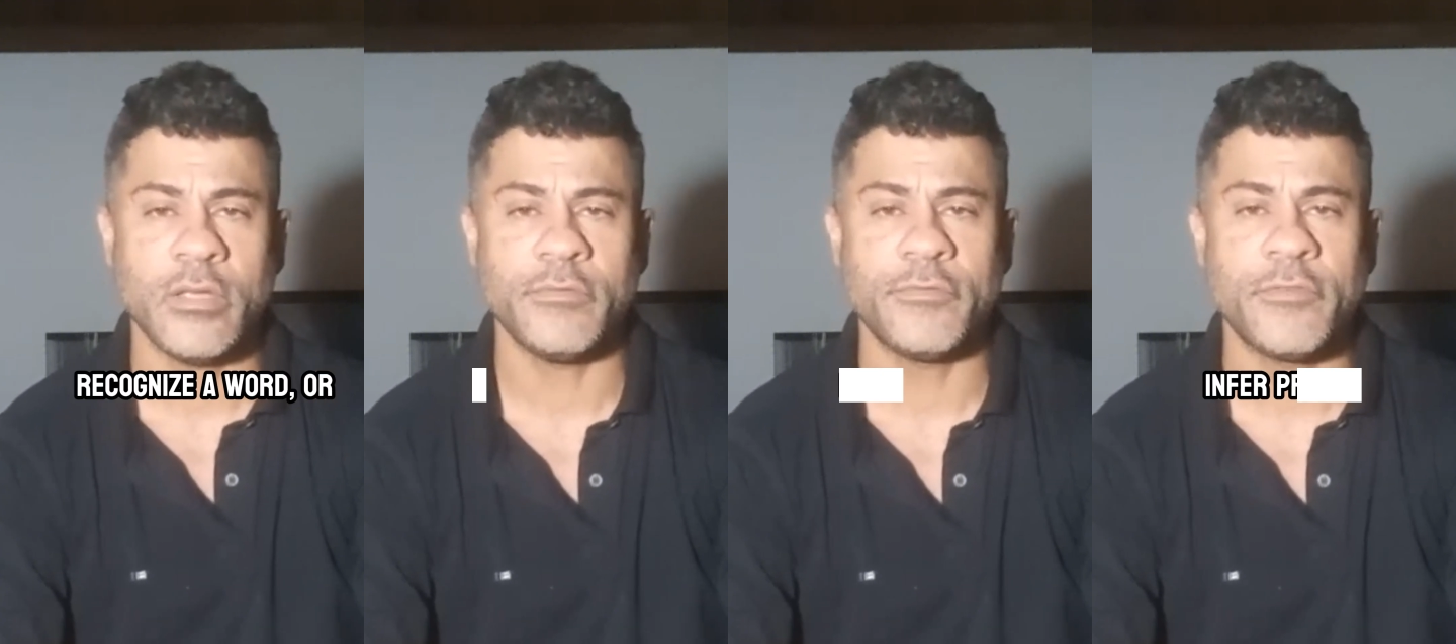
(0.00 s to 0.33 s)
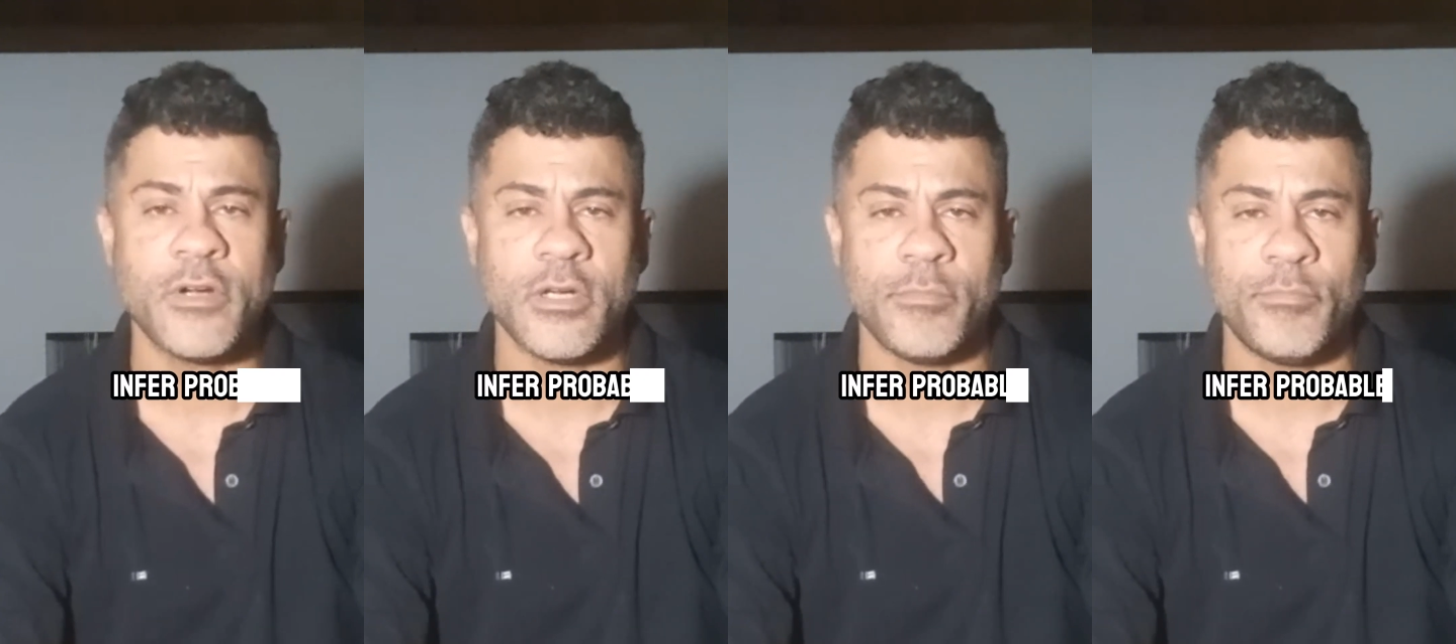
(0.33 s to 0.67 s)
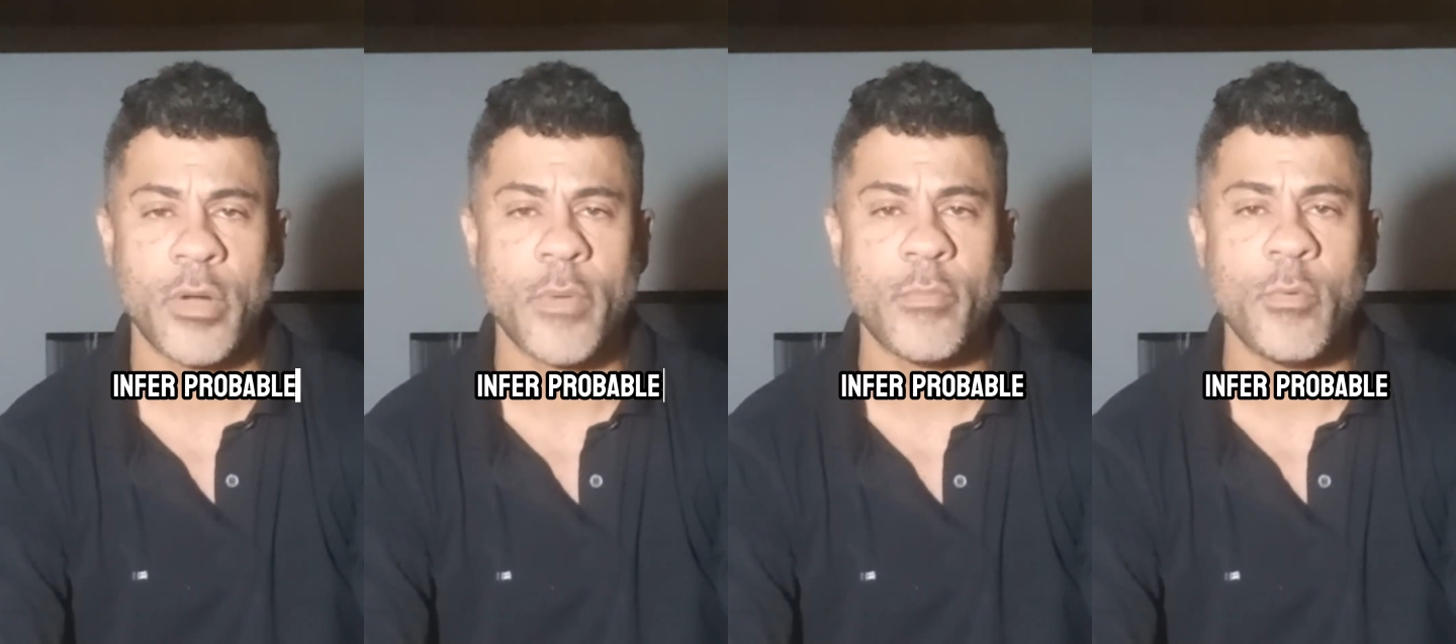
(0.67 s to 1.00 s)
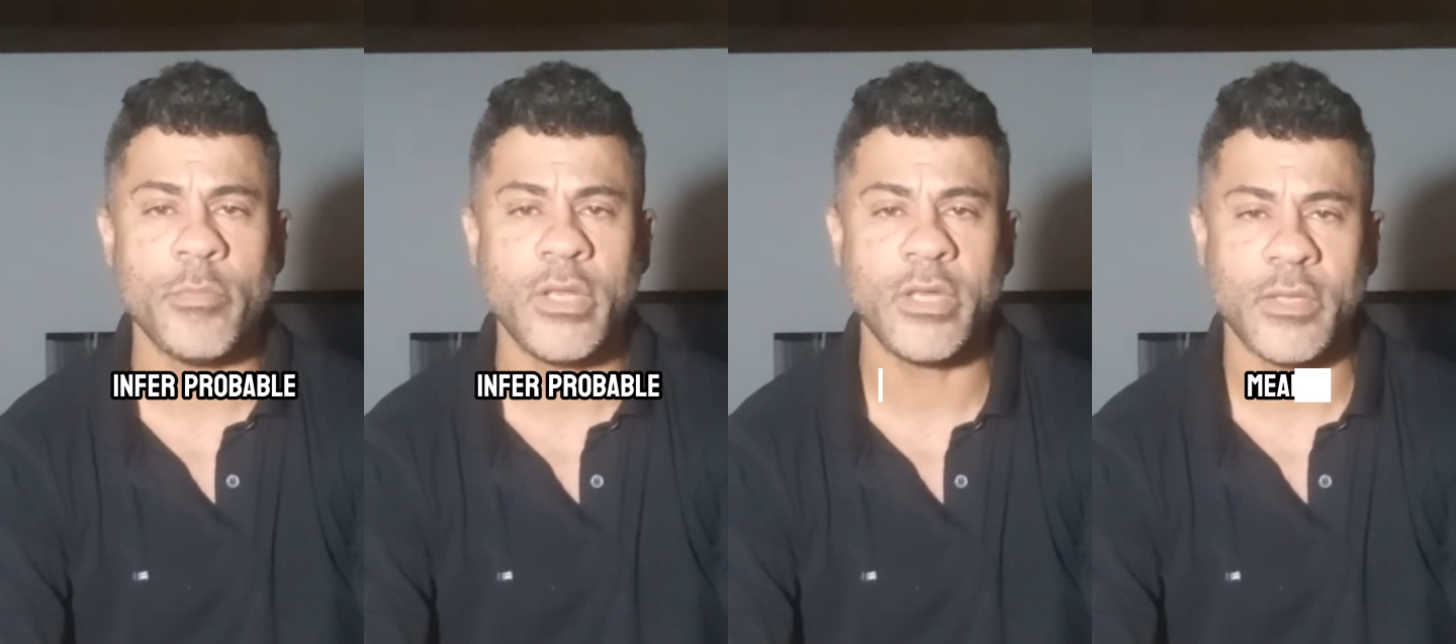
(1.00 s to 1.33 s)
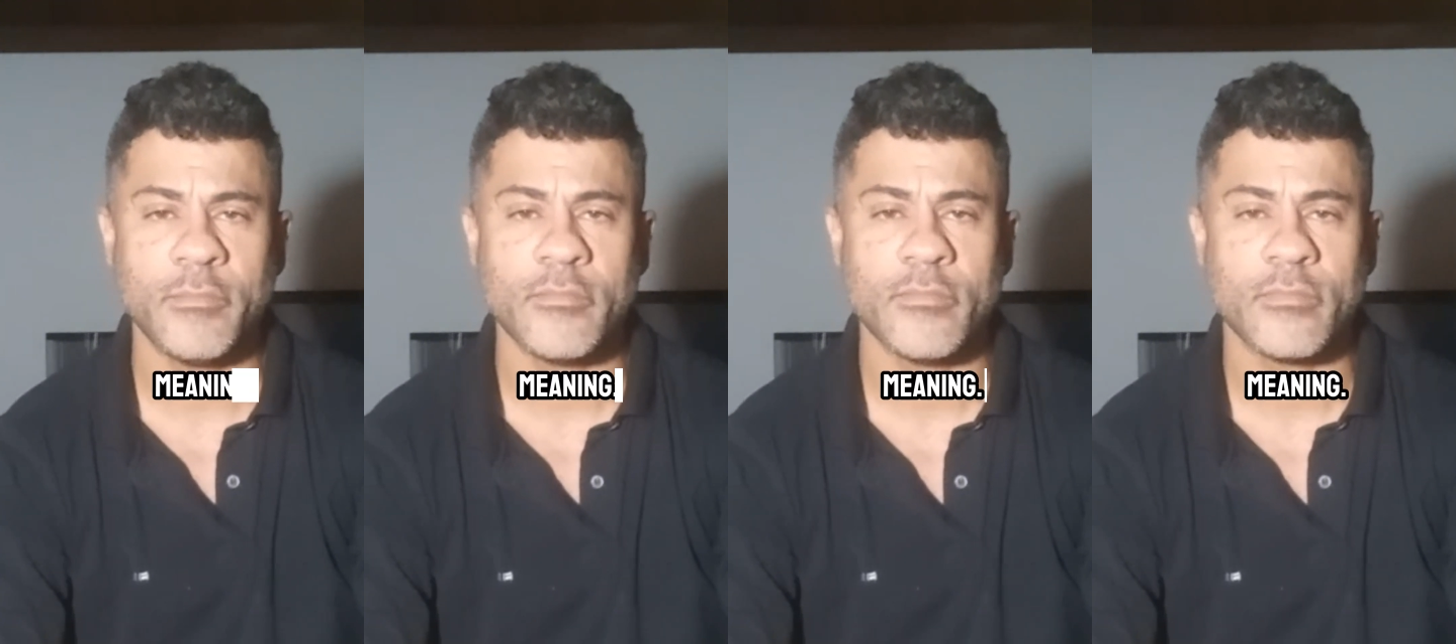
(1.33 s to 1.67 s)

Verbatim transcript: infer probable meaning.